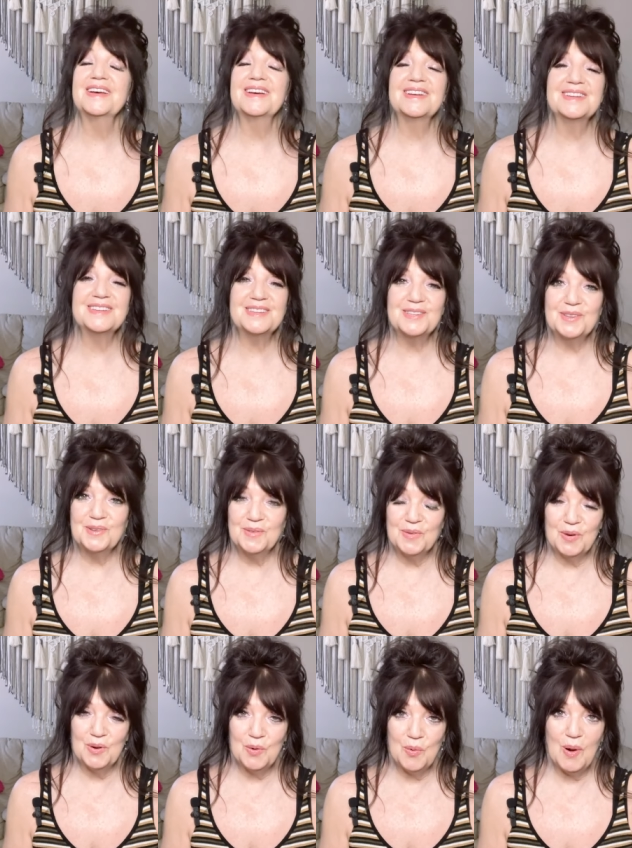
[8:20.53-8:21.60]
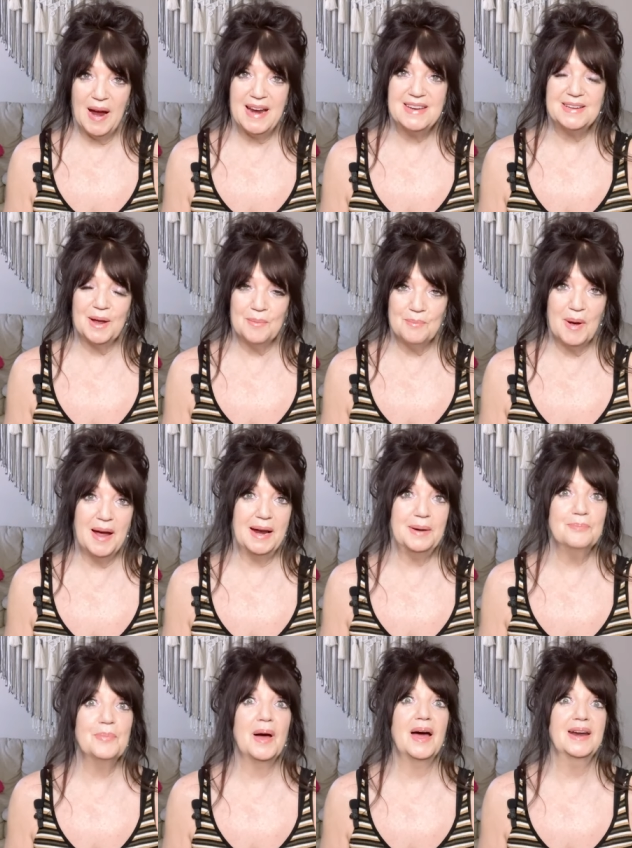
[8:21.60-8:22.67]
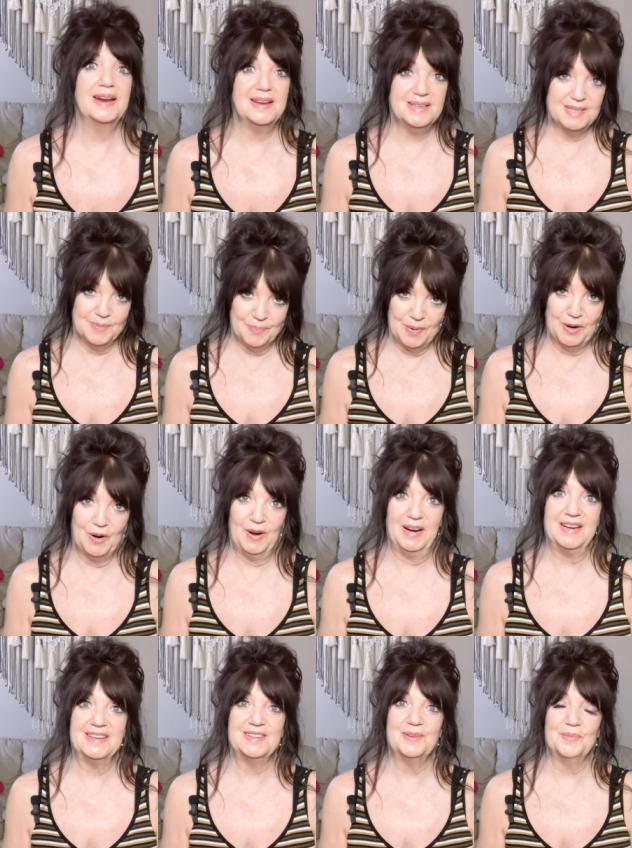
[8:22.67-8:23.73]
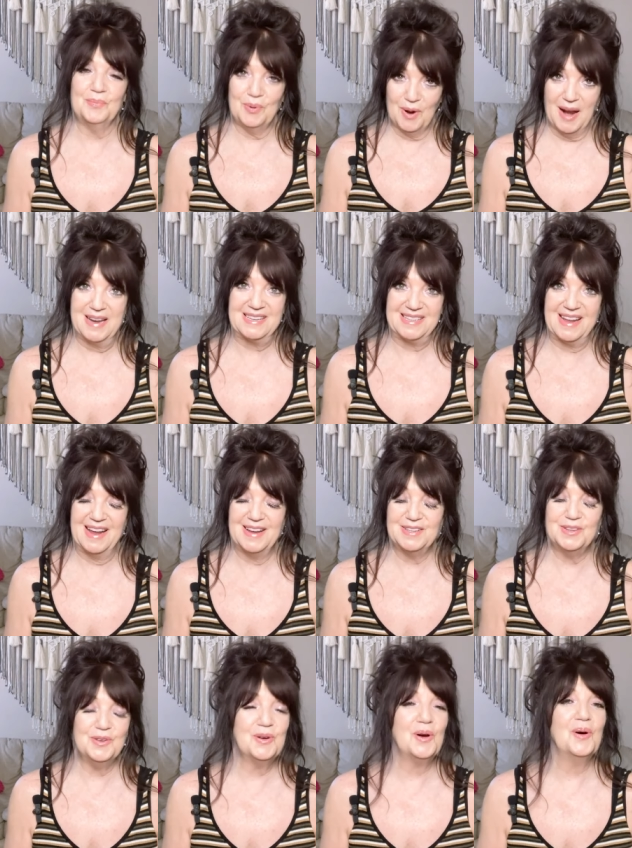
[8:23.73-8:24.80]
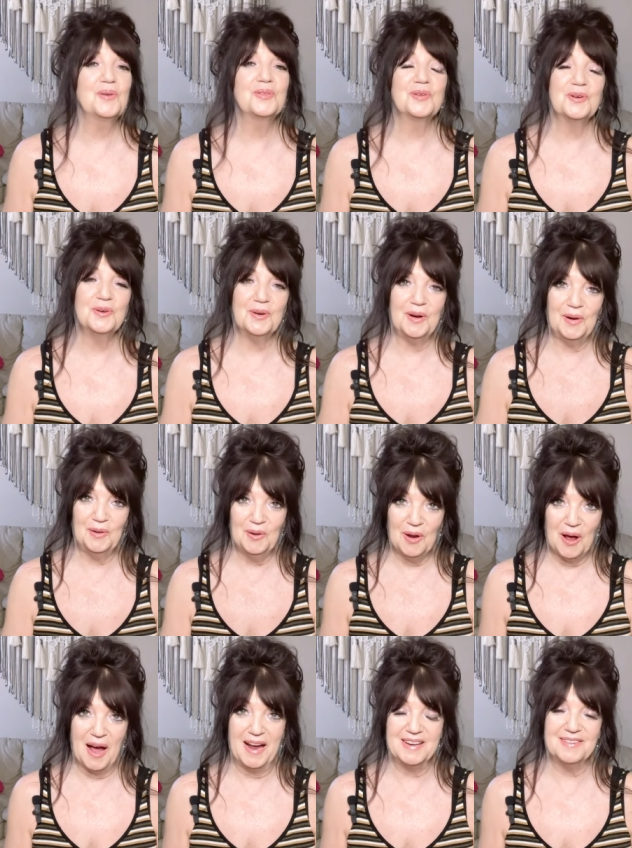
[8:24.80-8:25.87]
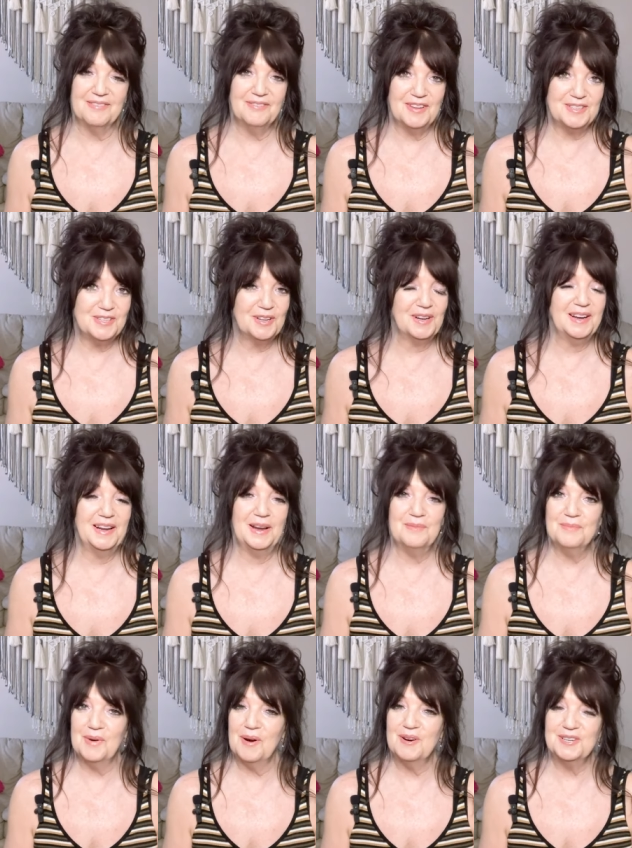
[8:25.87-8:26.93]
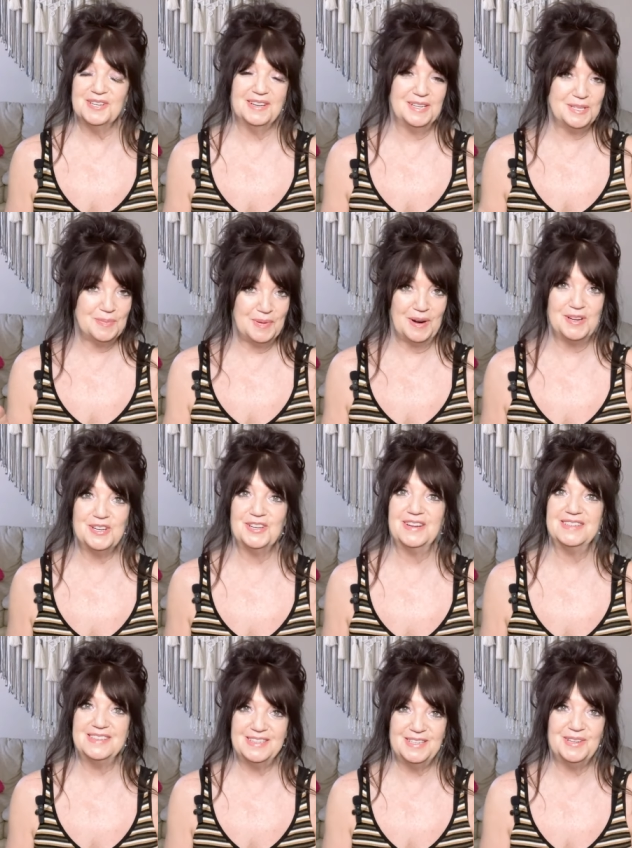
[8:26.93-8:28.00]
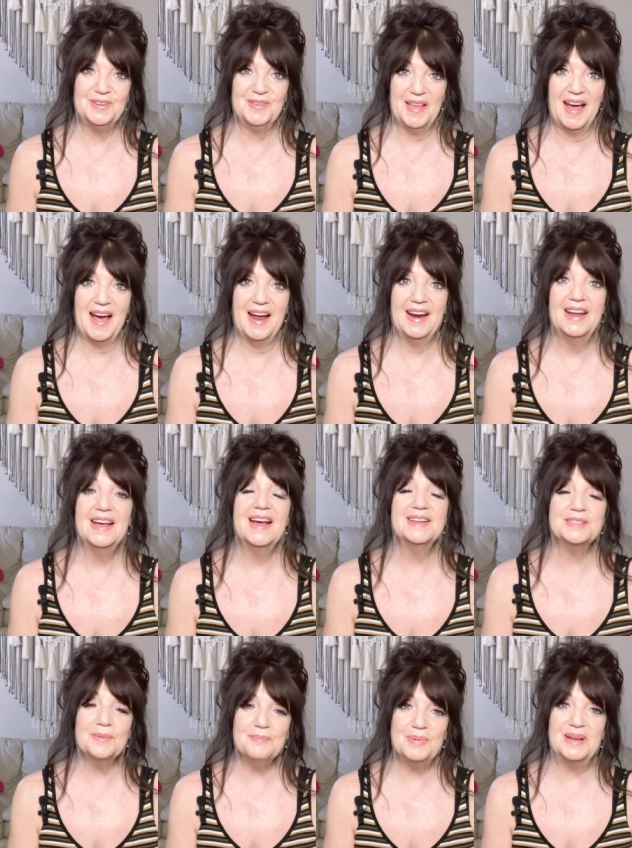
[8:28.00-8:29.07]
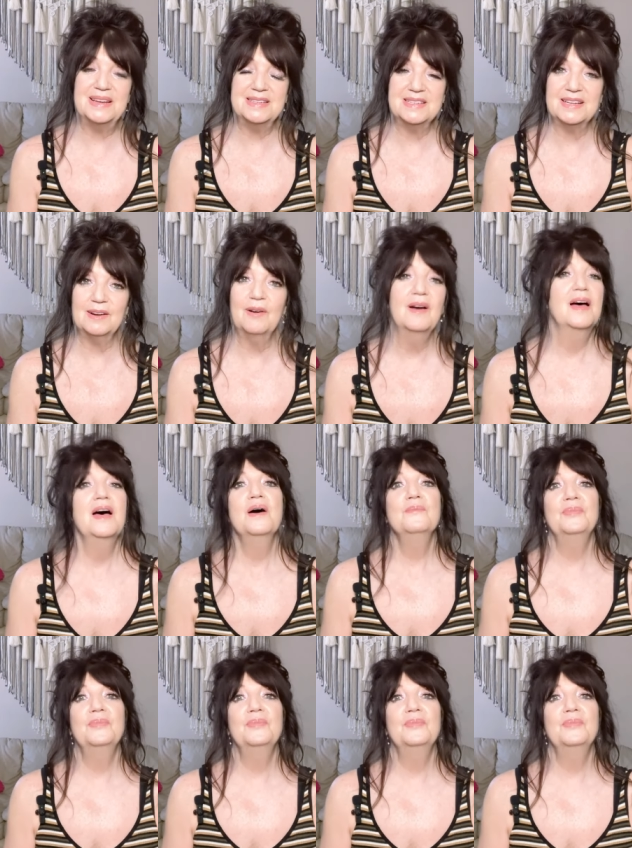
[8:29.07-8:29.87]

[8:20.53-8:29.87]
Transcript: is quite a mind, body, spirit process. You go through a lot, physically, emotionally, spiritually, to do that. It's a big deal.